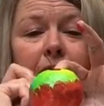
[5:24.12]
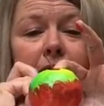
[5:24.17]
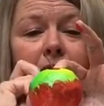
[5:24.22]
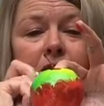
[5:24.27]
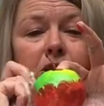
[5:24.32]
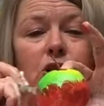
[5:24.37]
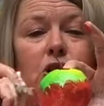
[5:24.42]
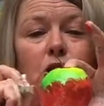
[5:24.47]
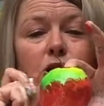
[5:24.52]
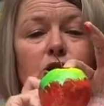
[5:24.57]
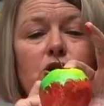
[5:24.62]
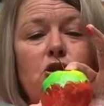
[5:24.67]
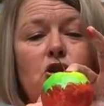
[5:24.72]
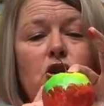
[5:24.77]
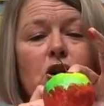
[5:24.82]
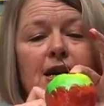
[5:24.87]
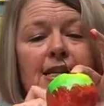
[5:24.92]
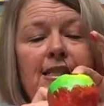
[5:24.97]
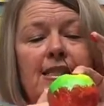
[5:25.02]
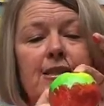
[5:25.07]
So
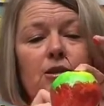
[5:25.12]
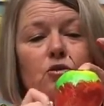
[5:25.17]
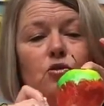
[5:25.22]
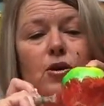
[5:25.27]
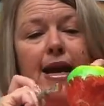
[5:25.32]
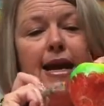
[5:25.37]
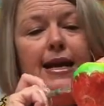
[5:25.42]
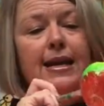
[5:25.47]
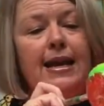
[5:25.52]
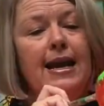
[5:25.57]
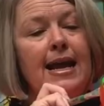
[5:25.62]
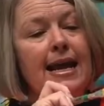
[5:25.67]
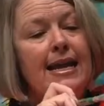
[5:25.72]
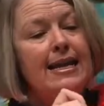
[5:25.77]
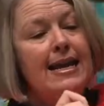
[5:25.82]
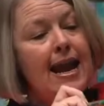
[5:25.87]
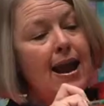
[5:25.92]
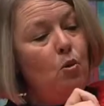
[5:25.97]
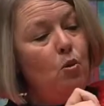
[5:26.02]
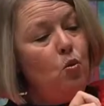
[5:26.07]
nice and red.
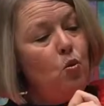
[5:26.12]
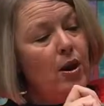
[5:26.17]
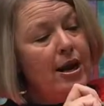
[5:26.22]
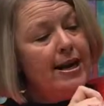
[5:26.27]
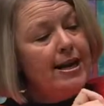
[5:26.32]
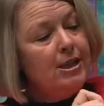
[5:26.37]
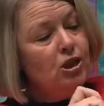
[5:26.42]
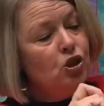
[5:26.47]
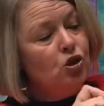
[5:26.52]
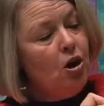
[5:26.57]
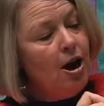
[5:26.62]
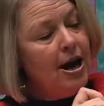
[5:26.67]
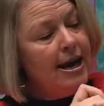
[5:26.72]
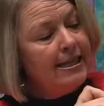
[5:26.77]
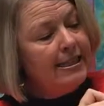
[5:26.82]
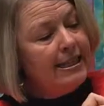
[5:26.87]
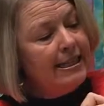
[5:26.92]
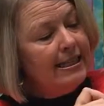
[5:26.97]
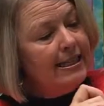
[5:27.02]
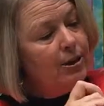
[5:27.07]
Now when it
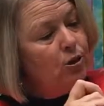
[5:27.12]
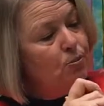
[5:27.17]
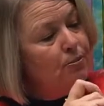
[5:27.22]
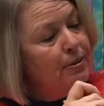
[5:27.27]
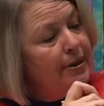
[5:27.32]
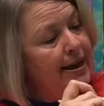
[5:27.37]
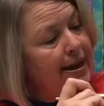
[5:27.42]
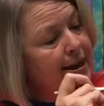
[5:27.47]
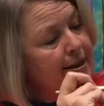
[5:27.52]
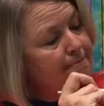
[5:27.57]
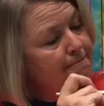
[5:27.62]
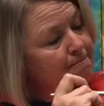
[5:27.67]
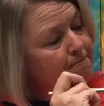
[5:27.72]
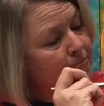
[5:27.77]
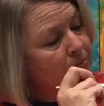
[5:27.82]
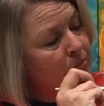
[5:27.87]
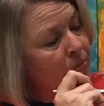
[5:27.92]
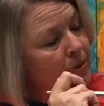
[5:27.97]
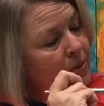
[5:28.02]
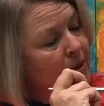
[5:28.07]
dries a little bit,
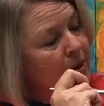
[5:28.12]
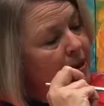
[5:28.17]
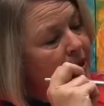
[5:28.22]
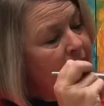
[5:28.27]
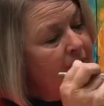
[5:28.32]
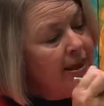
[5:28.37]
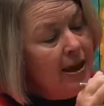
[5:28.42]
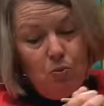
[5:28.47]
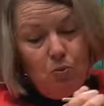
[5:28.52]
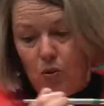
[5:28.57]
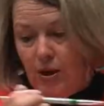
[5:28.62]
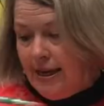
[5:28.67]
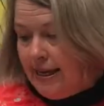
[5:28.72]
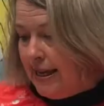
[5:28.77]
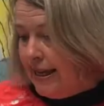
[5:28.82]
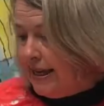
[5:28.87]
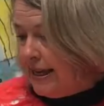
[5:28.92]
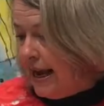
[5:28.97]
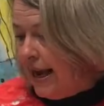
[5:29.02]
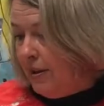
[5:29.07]
then we
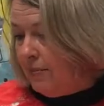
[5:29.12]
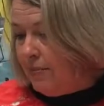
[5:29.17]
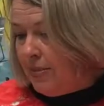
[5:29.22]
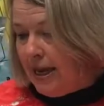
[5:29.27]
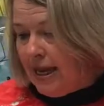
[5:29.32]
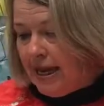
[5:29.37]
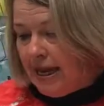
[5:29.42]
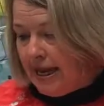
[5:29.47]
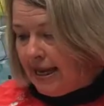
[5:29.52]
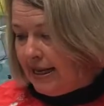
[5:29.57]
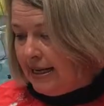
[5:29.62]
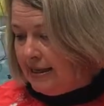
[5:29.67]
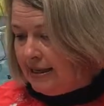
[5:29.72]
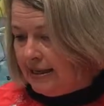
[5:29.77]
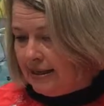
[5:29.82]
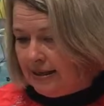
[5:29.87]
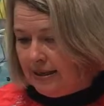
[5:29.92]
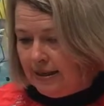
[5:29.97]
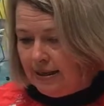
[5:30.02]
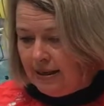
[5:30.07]
can come in
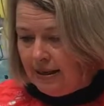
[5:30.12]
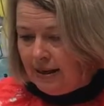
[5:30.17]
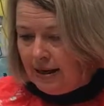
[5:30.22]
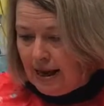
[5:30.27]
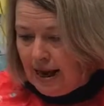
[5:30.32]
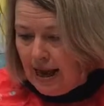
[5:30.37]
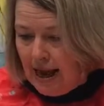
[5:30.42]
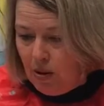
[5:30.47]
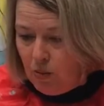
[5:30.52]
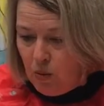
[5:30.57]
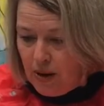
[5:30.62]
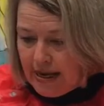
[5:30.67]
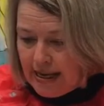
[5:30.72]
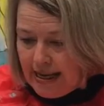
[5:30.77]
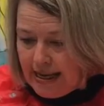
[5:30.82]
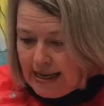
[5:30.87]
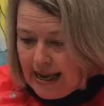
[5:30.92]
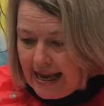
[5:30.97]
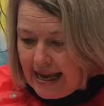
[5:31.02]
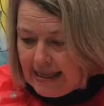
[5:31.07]
and we
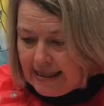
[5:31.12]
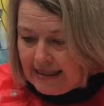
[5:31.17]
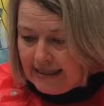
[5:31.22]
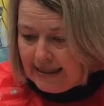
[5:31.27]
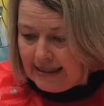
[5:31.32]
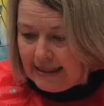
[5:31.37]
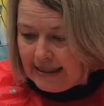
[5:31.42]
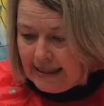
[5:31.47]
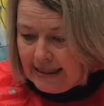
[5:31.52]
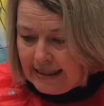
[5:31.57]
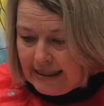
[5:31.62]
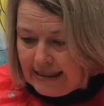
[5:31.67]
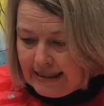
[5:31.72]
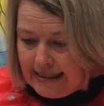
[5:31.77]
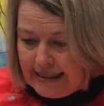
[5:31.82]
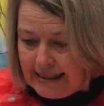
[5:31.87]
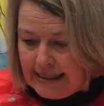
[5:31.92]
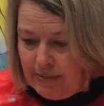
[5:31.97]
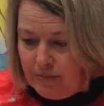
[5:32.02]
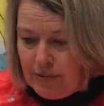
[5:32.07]
can get
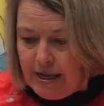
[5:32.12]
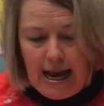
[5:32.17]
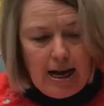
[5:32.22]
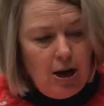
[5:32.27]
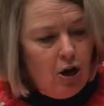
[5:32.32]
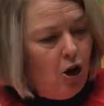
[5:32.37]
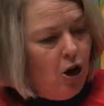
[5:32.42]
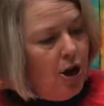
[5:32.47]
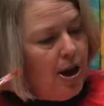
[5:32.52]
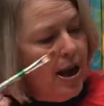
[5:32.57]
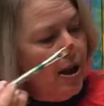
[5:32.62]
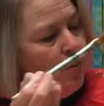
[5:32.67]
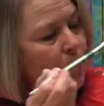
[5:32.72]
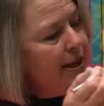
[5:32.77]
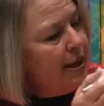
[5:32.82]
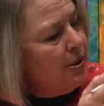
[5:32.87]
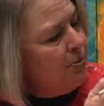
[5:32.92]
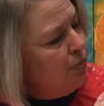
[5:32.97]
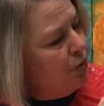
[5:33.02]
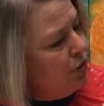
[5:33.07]
some yellow and we
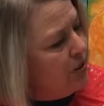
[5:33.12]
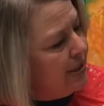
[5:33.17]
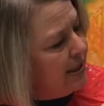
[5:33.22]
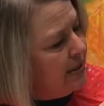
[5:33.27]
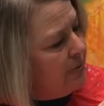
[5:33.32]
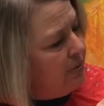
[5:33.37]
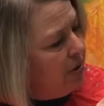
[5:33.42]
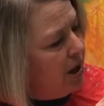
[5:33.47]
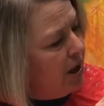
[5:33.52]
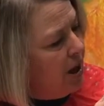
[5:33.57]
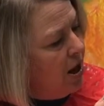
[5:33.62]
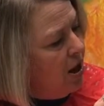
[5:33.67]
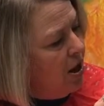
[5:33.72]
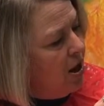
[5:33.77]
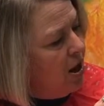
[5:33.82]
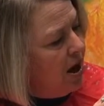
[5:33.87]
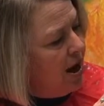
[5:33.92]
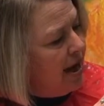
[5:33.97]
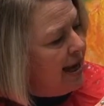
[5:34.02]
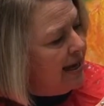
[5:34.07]
can put some
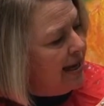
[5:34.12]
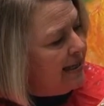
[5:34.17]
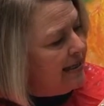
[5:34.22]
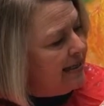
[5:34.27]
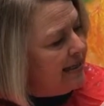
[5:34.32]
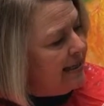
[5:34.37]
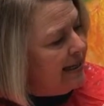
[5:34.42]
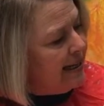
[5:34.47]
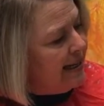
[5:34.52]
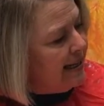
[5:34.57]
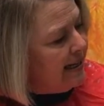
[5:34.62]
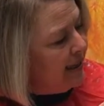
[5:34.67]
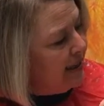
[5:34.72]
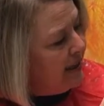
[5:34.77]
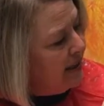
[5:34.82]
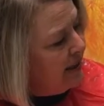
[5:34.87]
lines in.